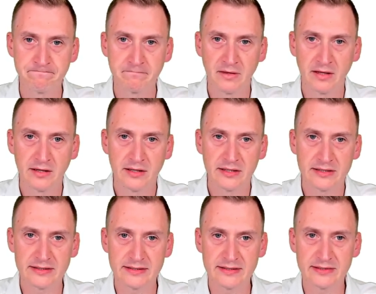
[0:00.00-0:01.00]

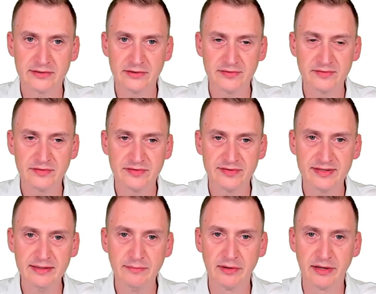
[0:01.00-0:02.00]
It doesn't
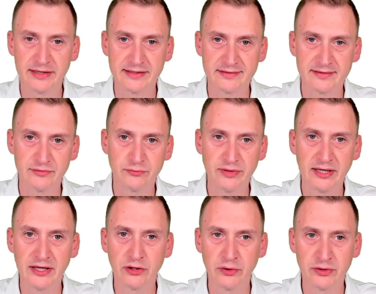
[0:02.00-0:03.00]
seem like this is
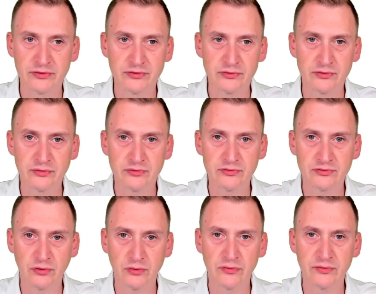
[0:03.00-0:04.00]
really going to
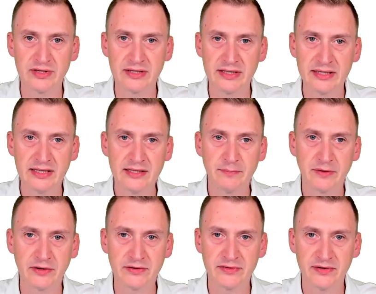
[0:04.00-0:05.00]
solve the need,
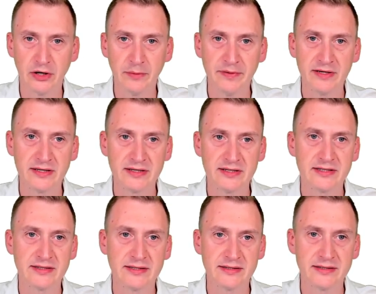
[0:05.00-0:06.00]
because up here
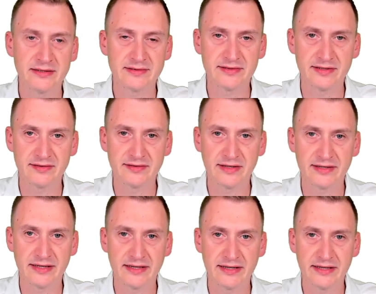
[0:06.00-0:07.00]
it says that
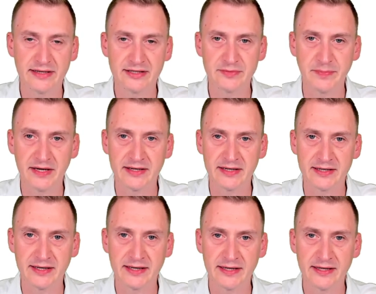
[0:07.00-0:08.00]
they are expecting
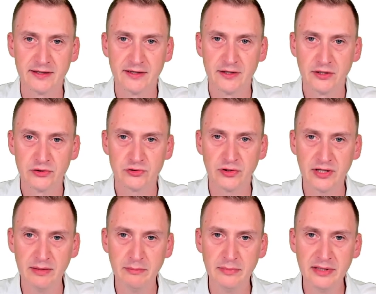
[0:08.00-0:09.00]
that they should
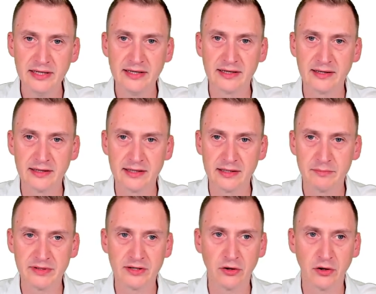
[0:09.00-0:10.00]
immediately
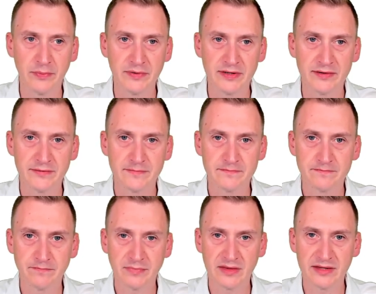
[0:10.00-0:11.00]
be copied.
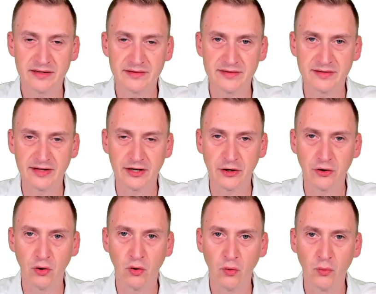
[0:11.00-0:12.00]
It says they're not
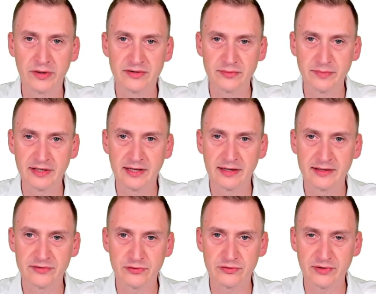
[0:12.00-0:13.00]
always immediately,
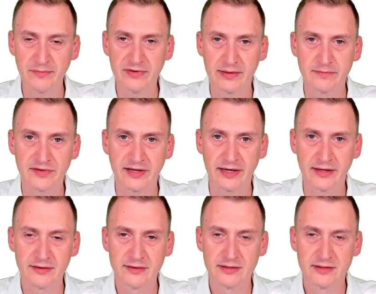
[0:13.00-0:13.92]
so sometimes they are.